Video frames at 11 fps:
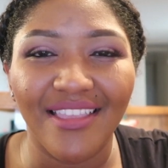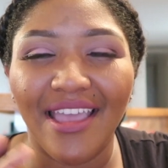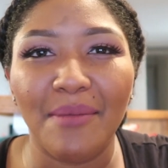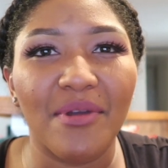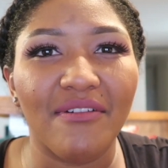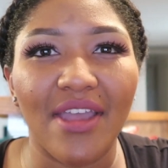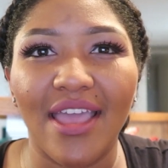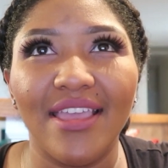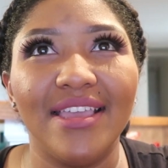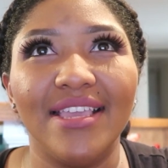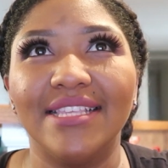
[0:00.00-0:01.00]
Like,
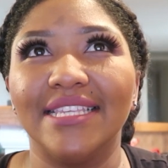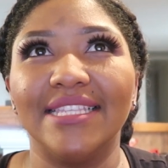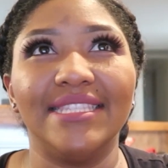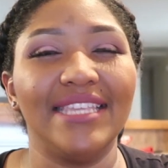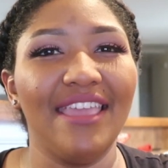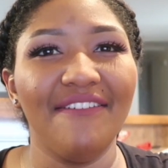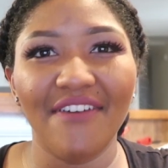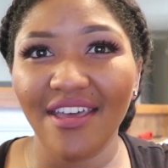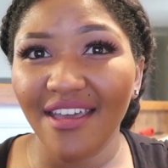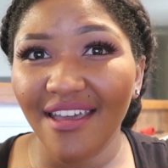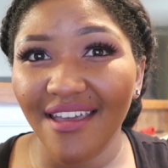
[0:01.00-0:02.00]
Mariah is a diva.
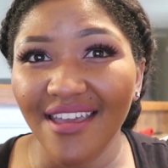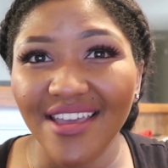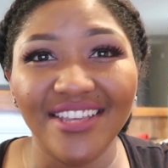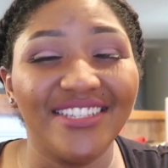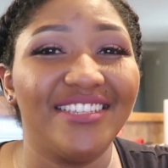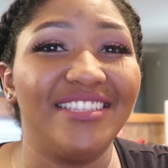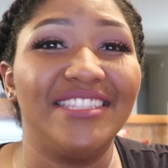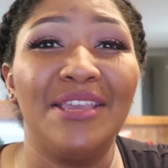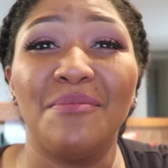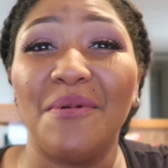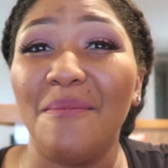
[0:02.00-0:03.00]
She's
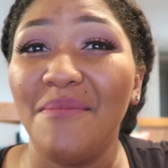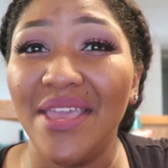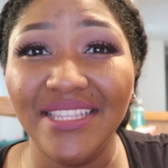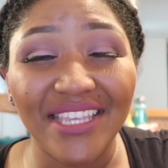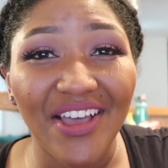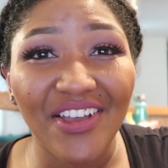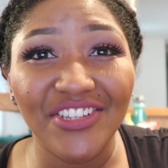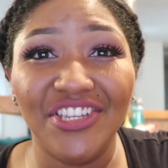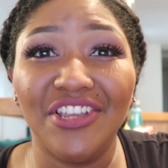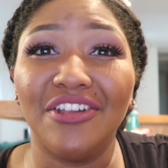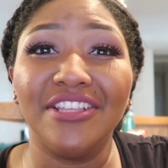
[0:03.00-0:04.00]
temperamental.
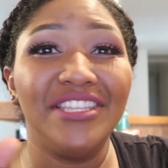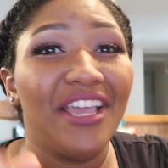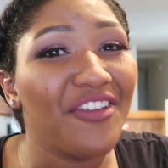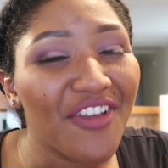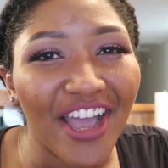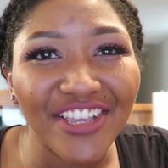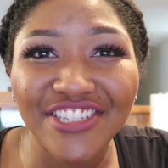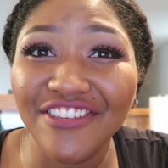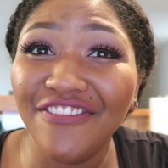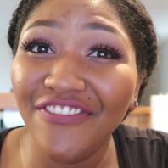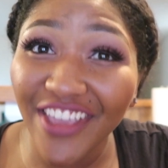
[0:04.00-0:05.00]
She gonna tell you how
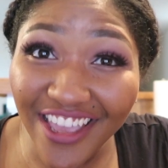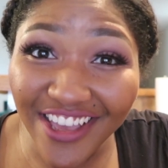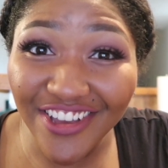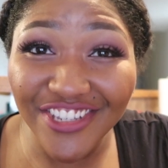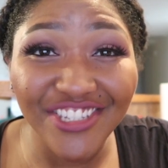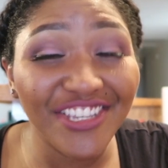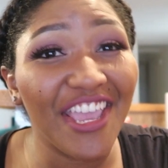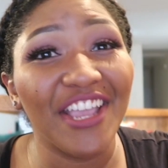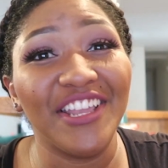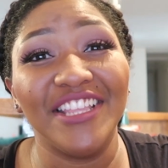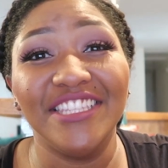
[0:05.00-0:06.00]
she feels. She
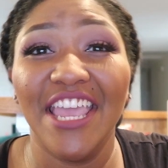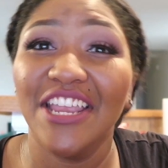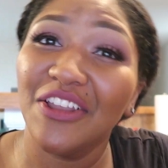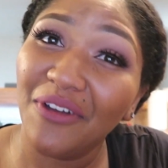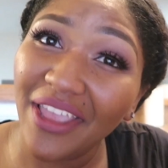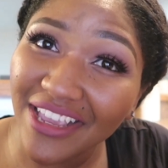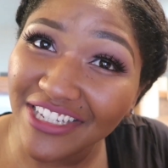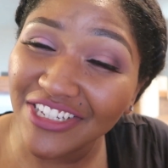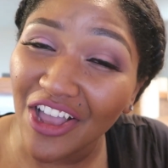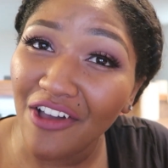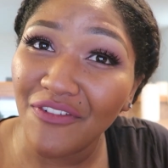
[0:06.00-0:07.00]
ain't gonna take no
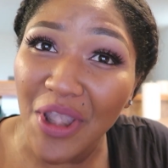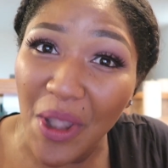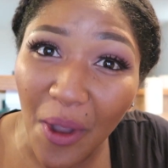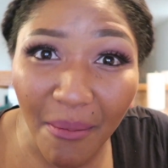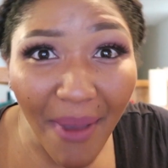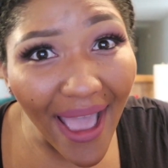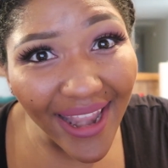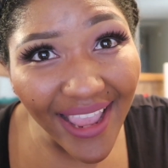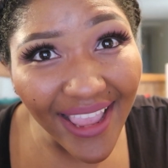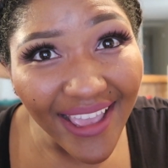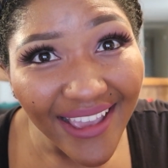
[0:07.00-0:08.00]
ish off of
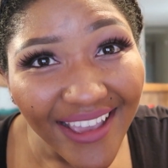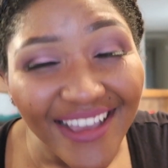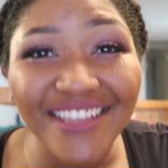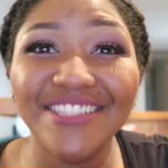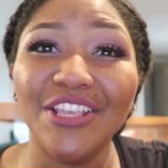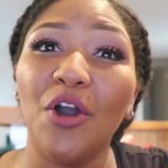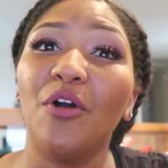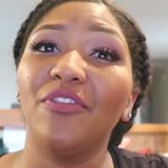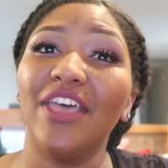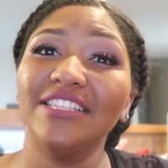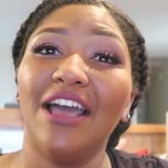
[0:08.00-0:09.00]
nobody.
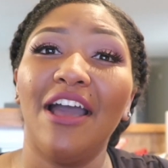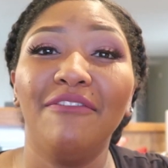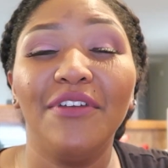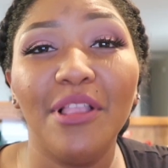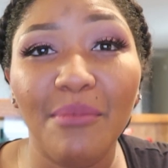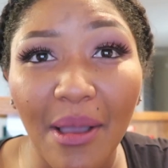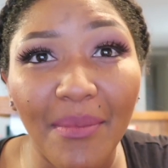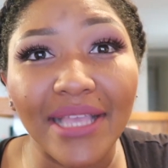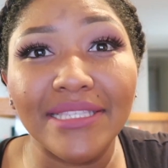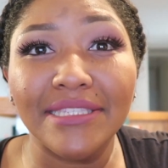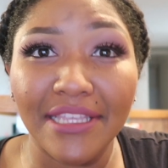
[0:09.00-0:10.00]
So that's how I feel about
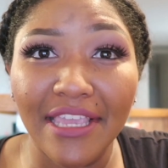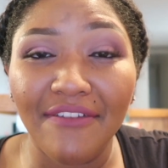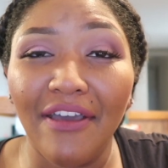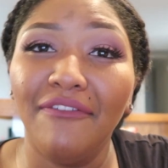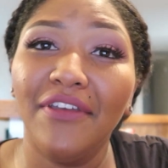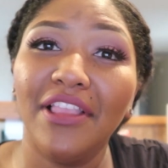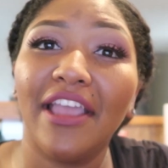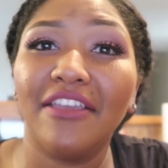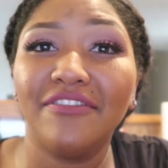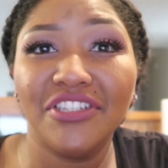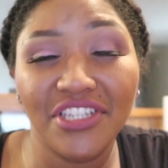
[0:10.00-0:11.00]
my sleeve. I feel
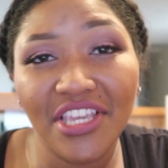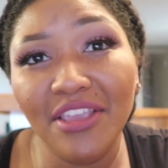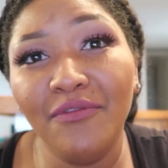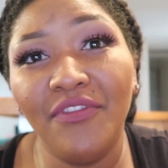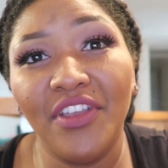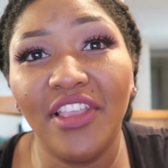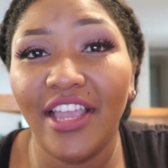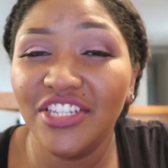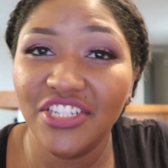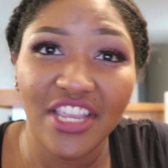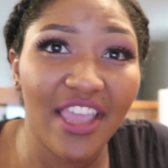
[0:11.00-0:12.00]
like if she feel
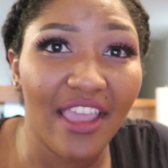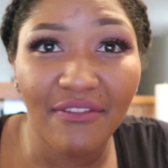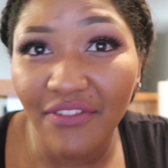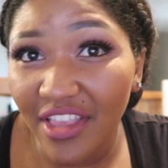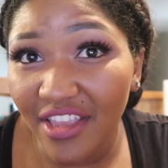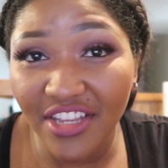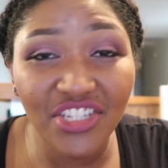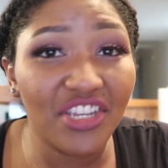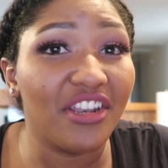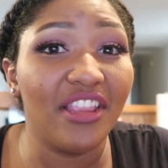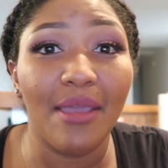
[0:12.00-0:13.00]
like she ain't feeling it,
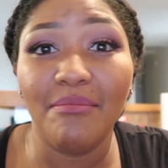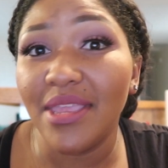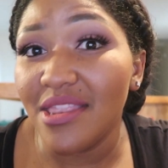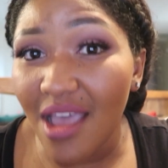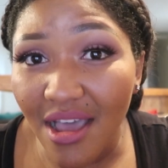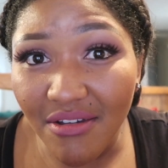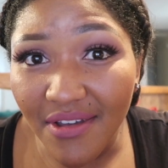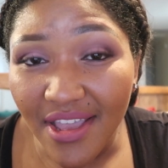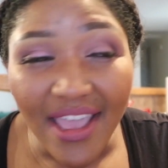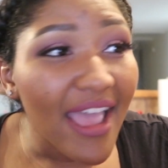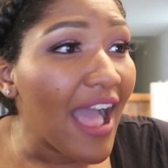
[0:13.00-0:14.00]
she gonna let me know.
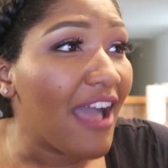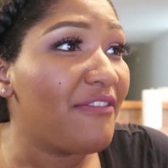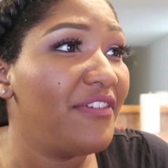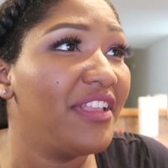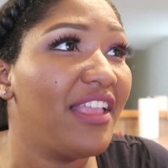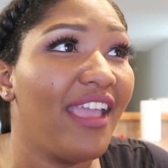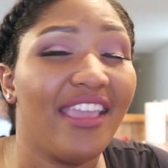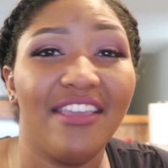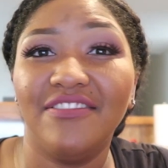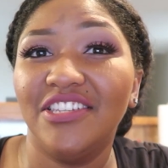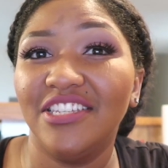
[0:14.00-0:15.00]
I feel like
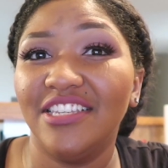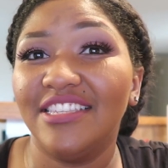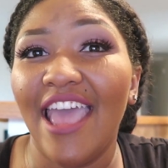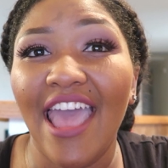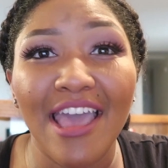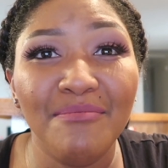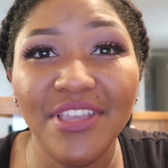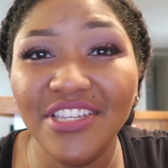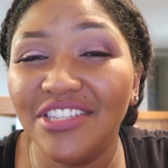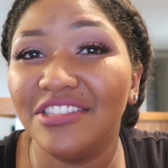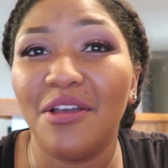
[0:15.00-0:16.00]
if she's
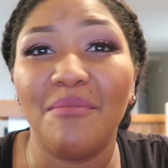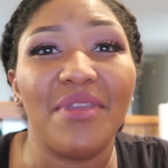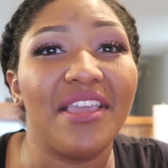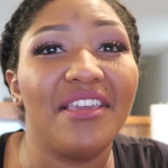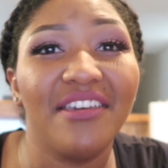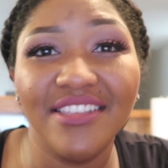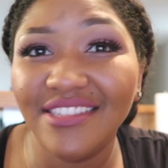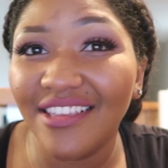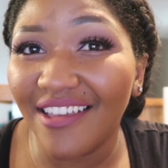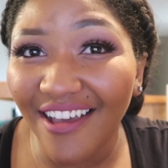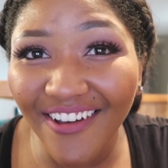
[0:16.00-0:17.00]
happy, she's gonna be good
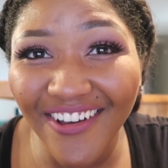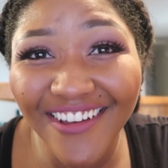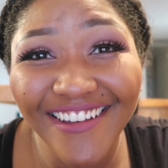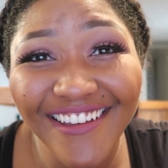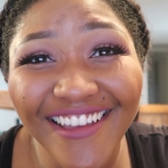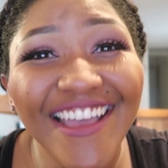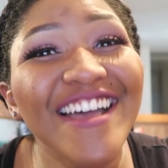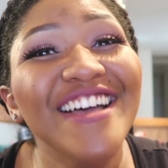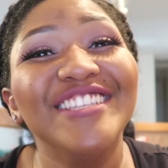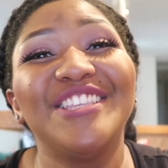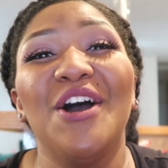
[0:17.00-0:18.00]
to go.
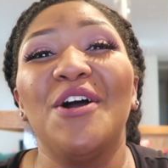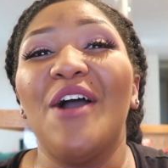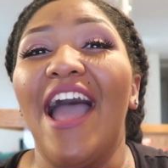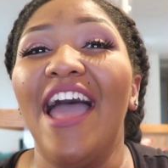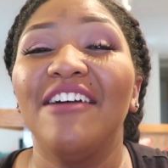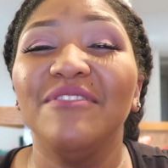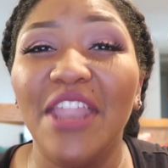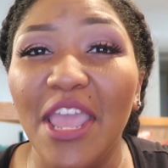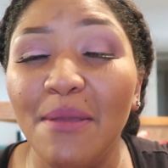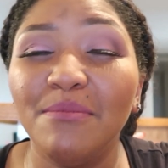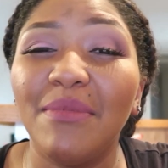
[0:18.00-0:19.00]
So I have
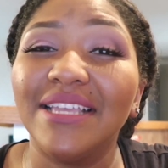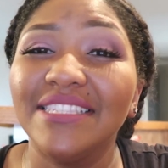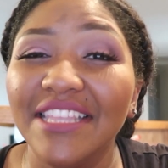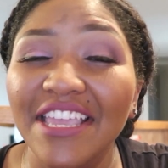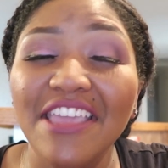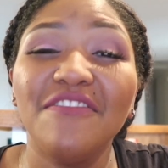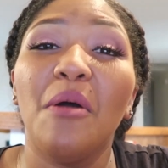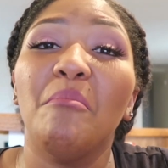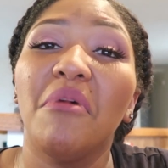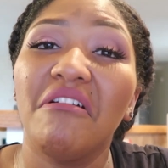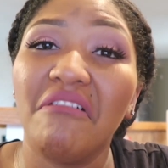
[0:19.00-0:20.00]
named my sleeve
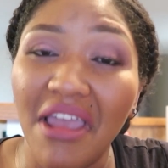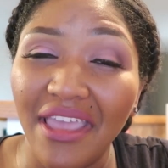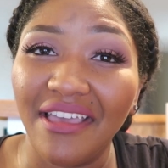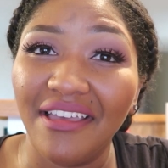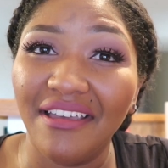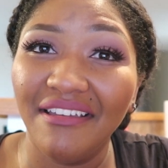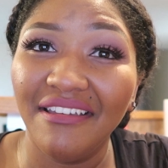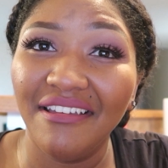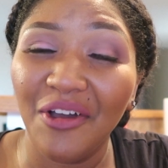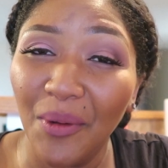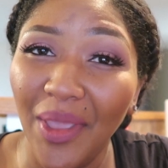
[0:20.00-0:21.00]
Mariah.
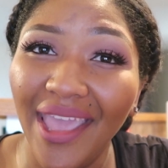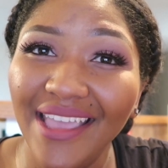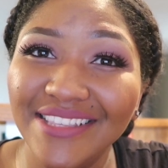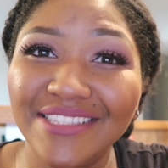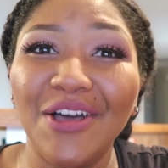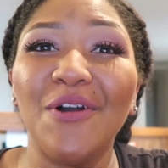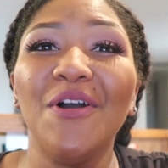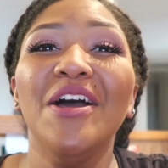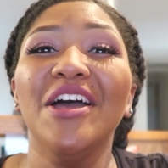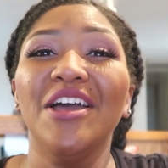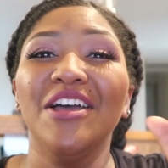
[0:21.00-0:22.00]
Okay, so
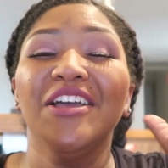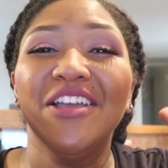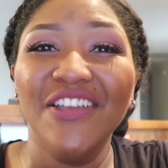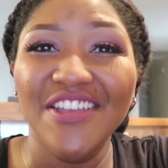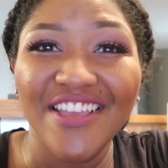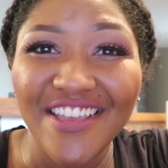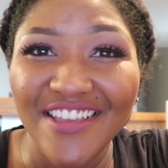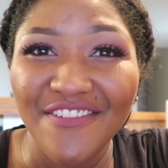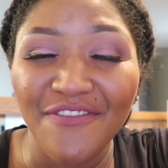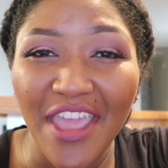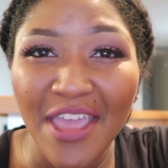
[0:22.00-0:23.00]

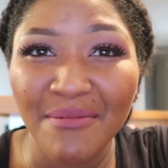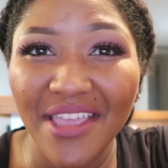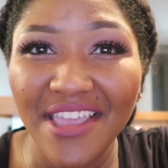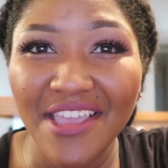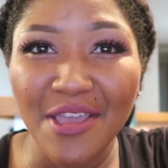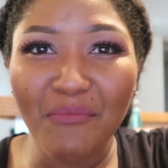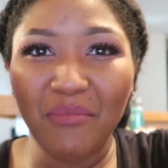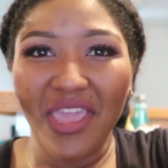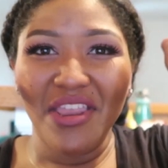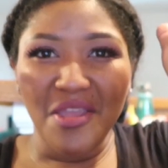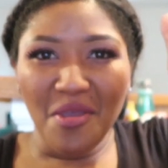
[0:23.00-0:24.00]
family
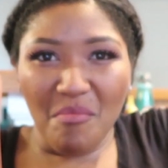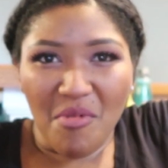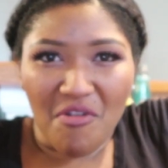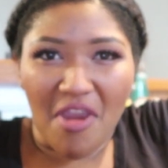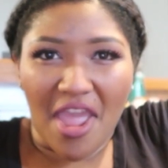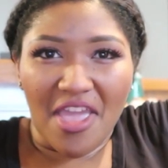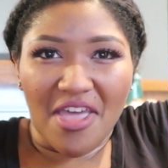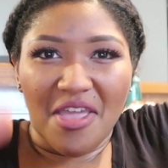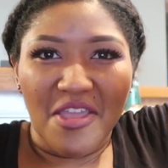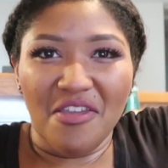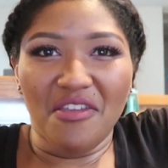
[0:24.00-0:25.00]
meet Mariah.